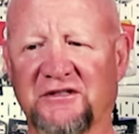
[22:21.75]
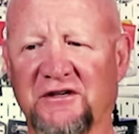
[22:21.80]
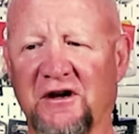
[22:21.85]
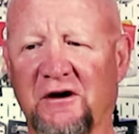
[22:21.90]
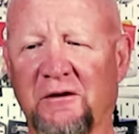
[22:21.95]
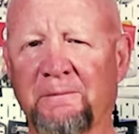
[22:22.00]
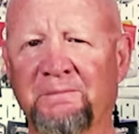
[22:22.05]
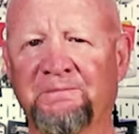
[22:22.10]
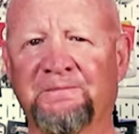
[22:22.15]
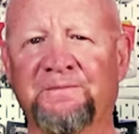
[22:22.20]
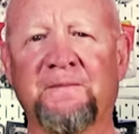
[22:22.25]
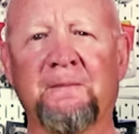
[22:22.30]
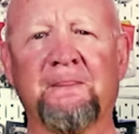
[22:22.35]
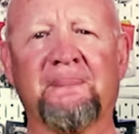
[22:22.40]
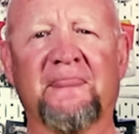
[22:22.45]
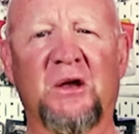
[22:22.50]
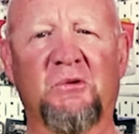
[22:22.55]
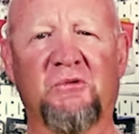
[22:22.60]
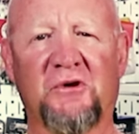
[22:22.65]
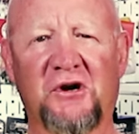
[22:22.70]
So
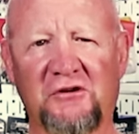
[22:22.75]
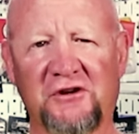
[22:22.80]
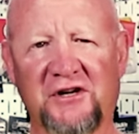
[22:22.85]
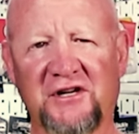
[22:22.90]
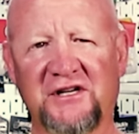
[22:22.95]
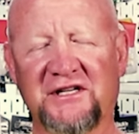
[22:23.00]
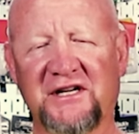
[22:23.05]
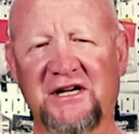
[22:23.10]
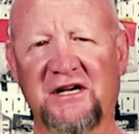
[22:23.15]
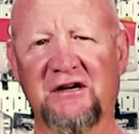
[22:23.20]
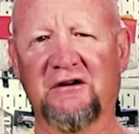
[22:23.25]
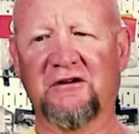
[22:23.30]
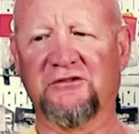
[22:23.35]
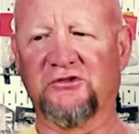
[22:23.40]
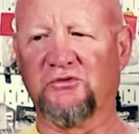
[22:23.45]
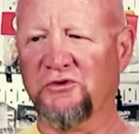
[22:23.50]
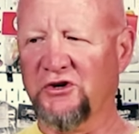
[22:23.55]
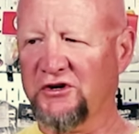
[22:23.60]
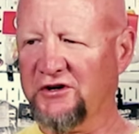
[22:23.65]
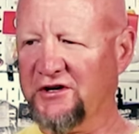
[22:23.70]
real good deal.
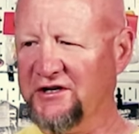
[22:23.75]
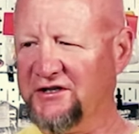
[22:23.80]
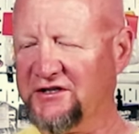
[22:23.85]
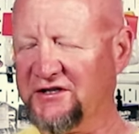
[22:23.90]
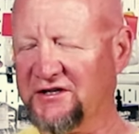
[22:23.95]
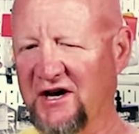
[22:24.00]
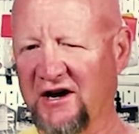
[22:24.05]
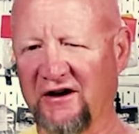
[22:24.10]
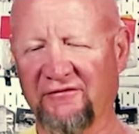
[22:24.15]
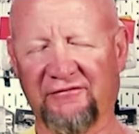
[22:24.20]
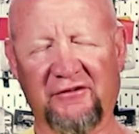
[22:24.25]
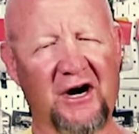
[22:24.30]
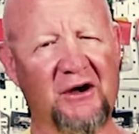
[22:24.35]
It's real good stuff,